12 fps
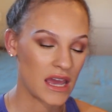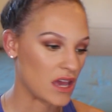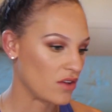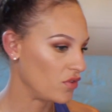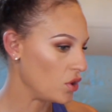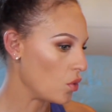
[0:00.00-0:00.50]

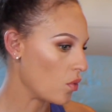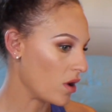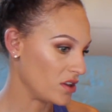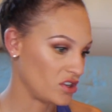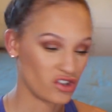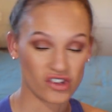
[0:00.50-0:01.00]
If you
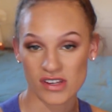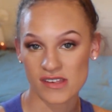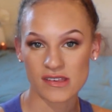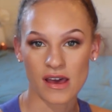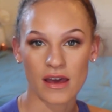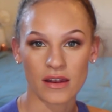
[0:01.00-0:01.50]
want to
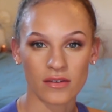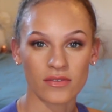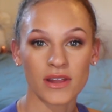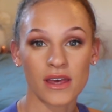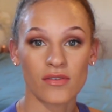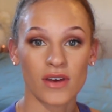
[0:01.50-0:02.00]
just kind of
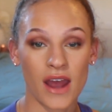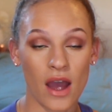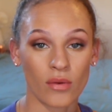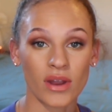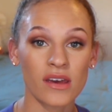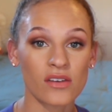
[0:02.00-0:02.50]
leave it
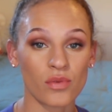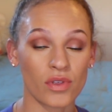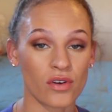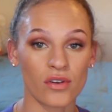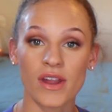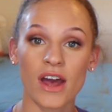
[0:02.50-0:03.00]
how it is
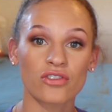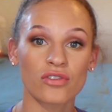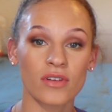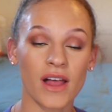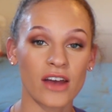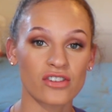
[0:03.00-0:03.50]
with your
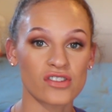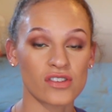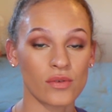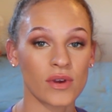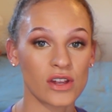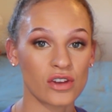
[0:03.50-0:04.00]
natural lashes,
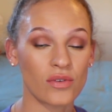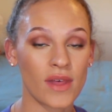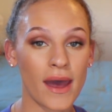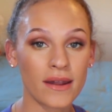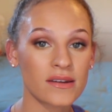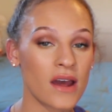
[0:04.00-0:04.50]
you can do
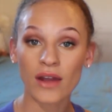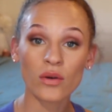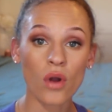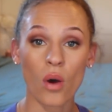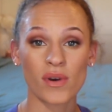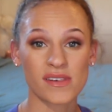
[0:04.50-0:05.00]
that. I
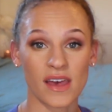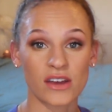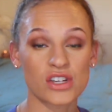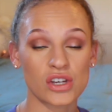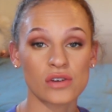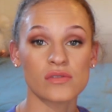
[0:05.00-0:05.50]
don't always like
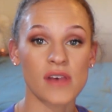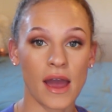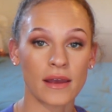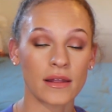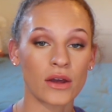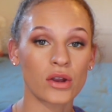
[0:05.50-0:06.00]
to use
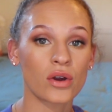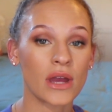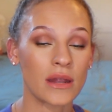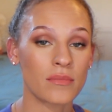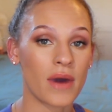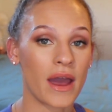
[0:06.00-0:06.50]
eyeliner
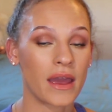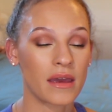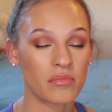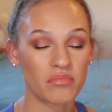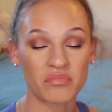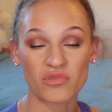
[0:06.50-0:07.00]
in
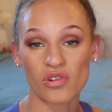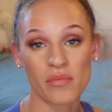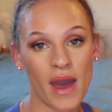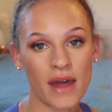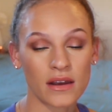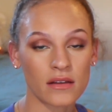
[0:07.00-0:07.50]
my
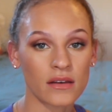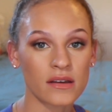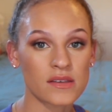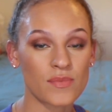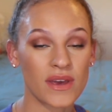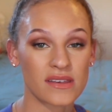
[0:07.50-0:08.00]
dramatic
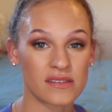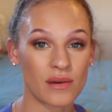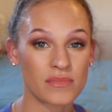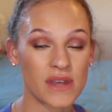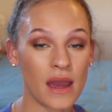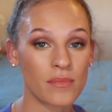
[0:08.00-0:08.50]
looks because
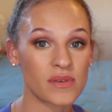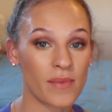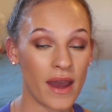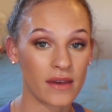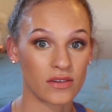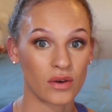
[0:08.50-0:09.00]
sometimes
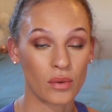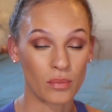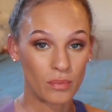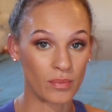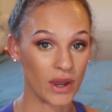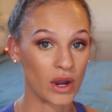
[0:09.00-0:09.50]
my eyes look
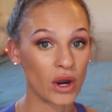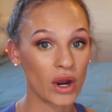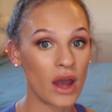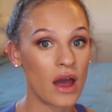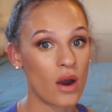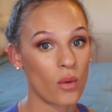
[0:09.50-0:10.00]

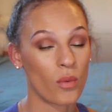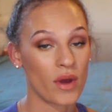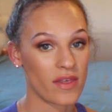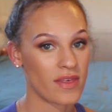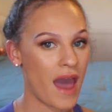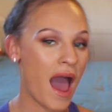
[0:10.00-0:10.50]
bigger
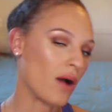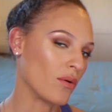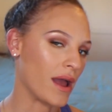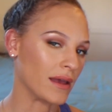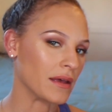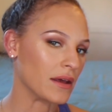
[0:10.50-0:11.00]

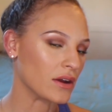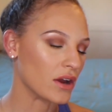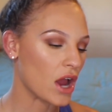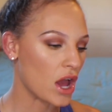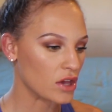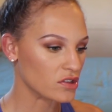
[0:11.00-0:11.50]
without eyeliner.
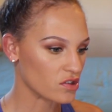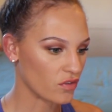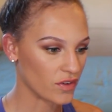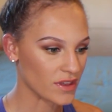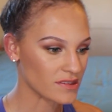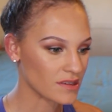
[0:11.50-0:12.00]
So
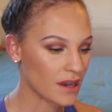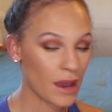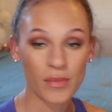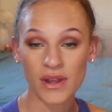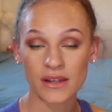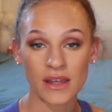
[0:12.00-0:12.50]
for this look,
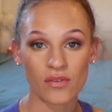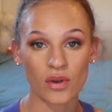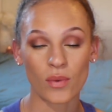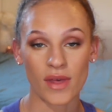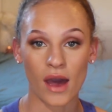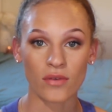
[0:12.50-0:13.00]
I'm going to leave
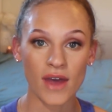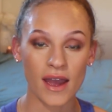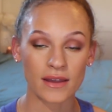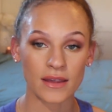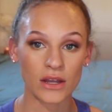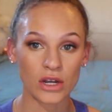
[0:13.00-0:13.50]
it without the
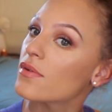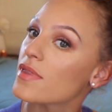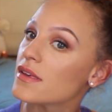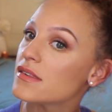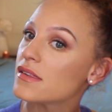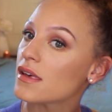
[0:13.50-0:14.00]
eyeliner. So
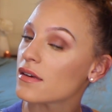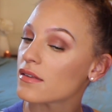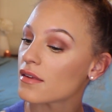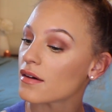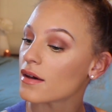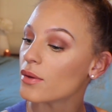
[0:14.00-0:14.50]
this is
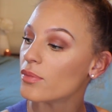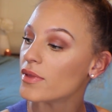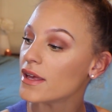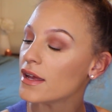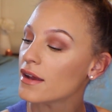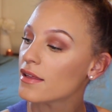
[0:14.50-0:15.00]
the
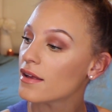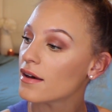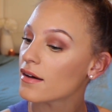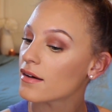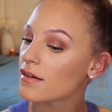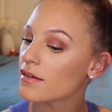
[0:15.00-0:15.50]
completed
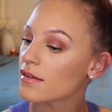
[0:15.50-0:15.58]
look.